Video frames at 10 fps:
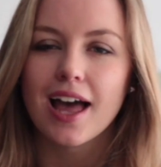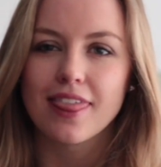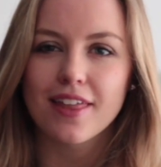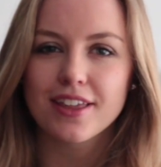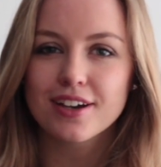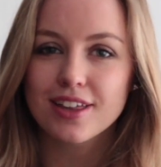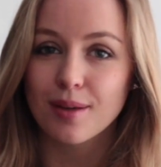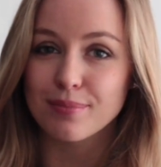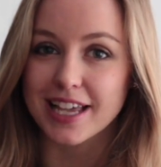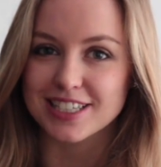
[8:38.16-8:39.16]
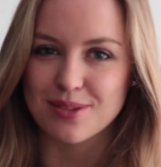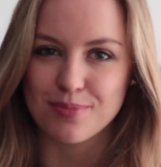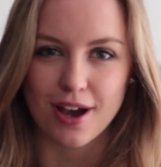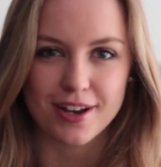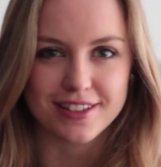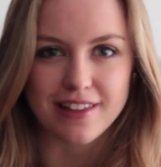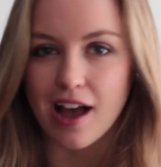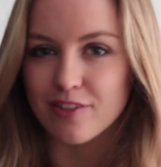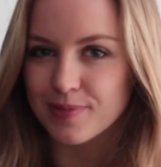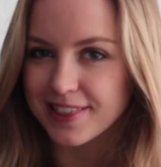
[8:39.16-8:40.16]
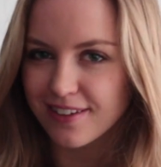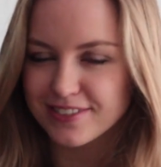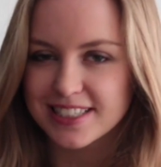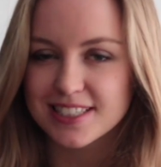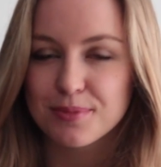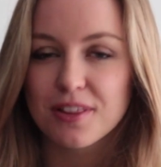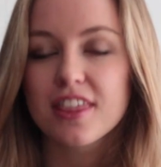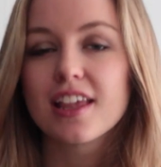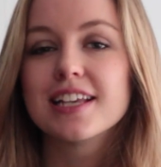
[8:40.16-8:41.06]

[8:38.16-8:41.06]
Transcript: Another complexion product that I've been loving this month